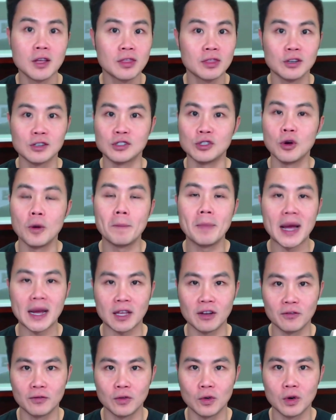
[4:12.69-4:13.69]
There's no back
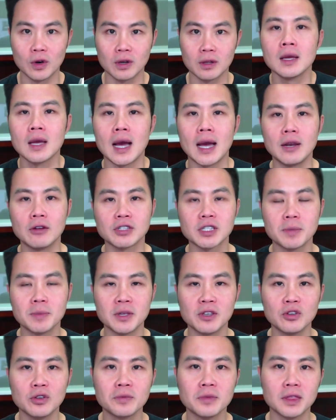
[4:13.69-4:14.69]
and forth. I know some of
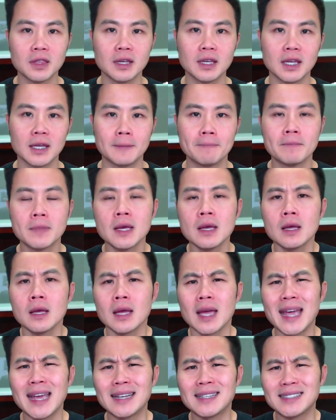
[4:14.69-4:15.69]
you thinking,
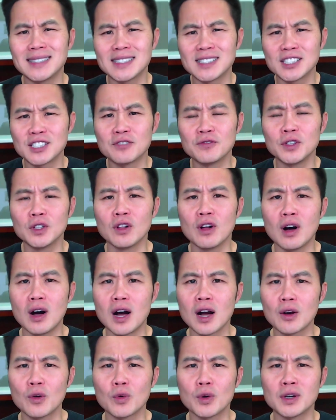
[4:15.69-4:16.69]
hey, does this feel
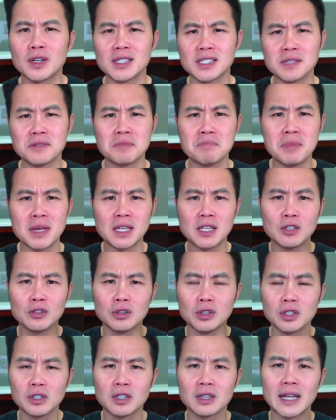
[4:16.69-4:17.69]
awkward? Does this make you
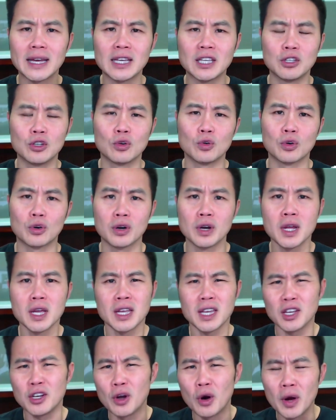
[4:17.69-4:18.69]
look like you're,
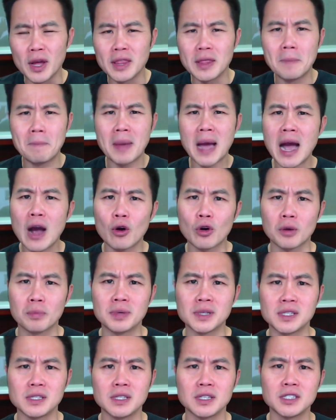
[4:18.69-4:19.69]
in the power
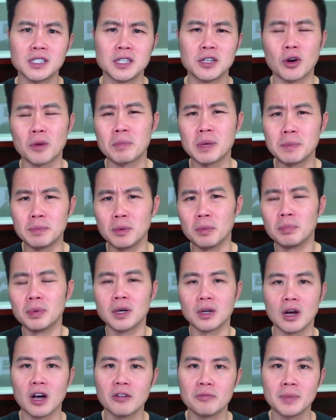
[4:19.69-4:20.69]
position? Are people
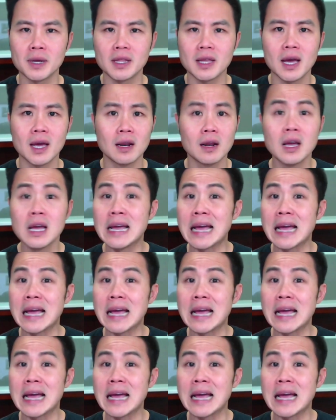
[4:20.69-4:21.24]
put off by that?